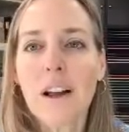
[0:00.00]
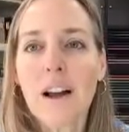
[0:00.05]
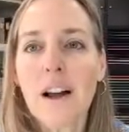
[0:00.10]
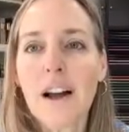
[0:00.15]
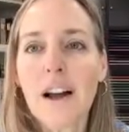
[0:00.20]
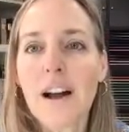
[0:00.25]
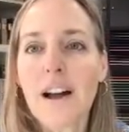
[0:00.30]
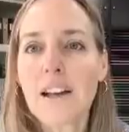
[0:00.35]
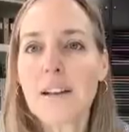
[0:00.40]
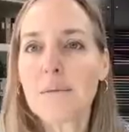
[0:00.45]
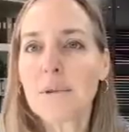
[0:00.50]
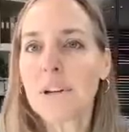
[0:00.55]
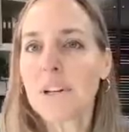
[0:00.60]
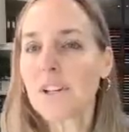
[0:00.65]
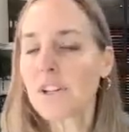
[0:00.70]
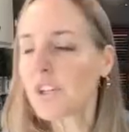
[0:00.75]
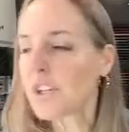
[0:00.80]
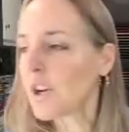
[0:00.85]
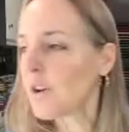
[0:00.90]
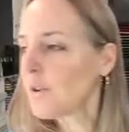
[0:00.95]
I am going to
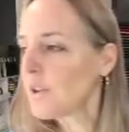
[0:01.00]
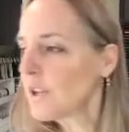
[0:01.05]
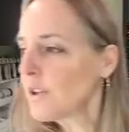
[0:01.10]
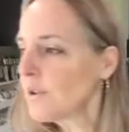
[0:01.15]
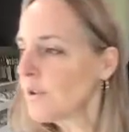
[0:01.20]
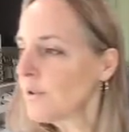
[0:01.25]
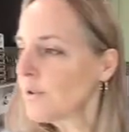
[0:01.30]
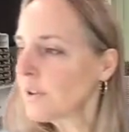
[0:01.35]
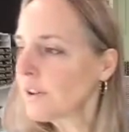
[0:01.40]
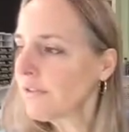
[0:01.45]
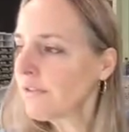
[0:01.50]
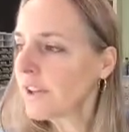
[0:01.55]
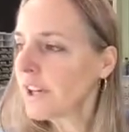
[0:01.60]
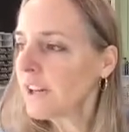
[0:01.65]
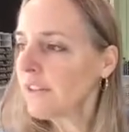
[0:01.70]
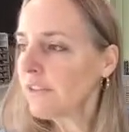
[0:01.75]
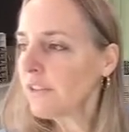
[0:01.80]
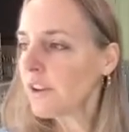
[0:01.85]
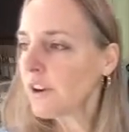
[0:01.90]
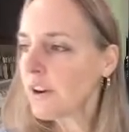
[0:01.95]
show you the
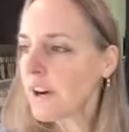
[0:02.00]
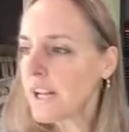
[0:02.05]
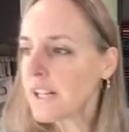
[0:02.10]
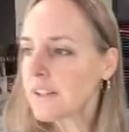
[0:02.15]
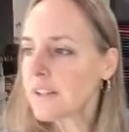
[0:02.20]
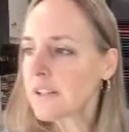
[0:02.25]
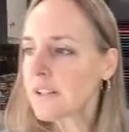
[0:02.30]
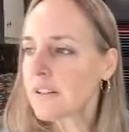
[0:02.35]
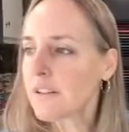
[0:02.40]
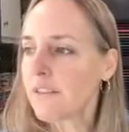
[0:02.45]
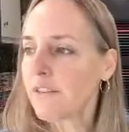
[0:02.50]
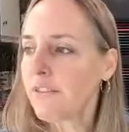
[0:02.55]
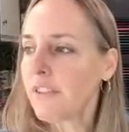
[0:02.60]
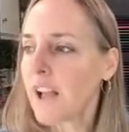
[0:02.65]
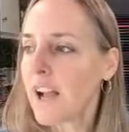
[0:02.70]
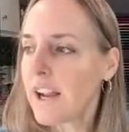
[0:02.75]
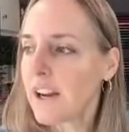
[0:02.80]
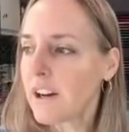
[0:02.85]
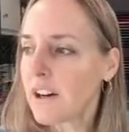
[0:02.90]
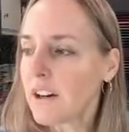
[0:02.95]
Fitting Florets
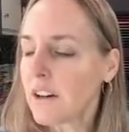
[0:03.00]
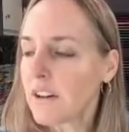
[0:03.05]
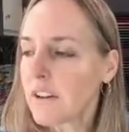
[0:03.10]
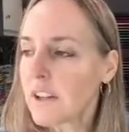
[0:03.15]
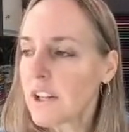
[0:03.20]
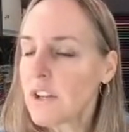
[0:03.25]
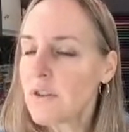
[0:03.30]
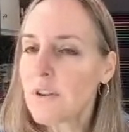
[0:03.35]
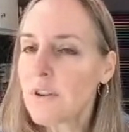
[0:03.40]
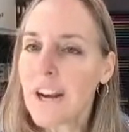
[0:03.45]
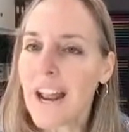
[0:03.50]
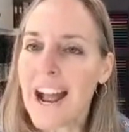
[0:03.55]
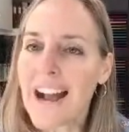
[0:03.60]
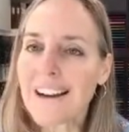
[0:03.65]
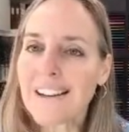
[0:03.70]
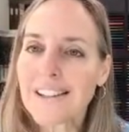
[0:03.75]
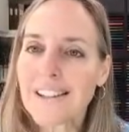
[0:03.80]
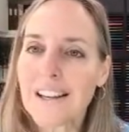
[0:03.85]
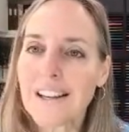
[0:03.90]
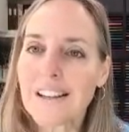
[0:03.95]
flyer that you can
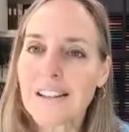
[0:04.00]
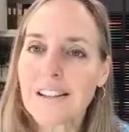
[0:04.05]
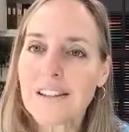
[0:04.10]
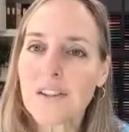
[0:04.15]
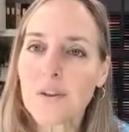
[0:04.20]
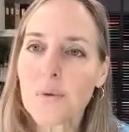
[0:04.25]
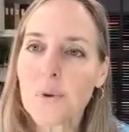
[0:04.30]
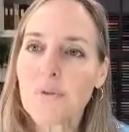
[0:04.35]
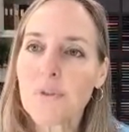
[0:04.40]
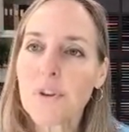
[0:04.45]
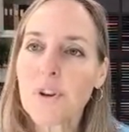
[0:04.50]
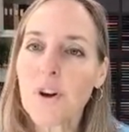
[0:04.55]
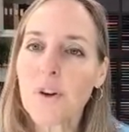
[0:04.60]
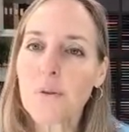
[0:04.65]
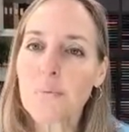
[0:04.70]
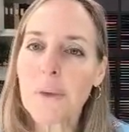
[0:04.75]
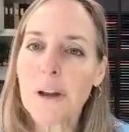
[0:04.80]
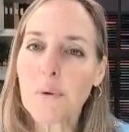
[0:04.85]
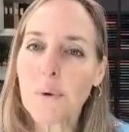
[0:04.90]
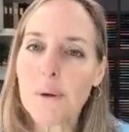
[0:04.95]
access. So if you go to
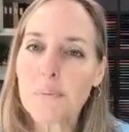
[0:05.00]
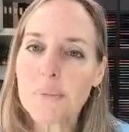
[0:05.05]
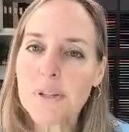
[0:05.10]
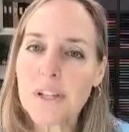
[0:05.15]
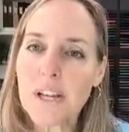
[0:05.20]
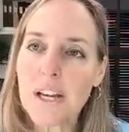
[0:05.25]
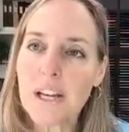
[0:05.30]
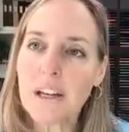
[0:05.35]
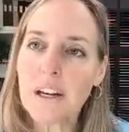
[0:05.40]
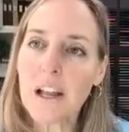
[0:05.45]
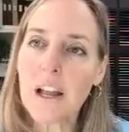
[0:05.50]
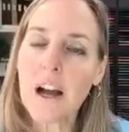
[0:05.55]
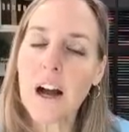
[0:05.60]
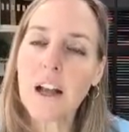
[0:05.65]
my website,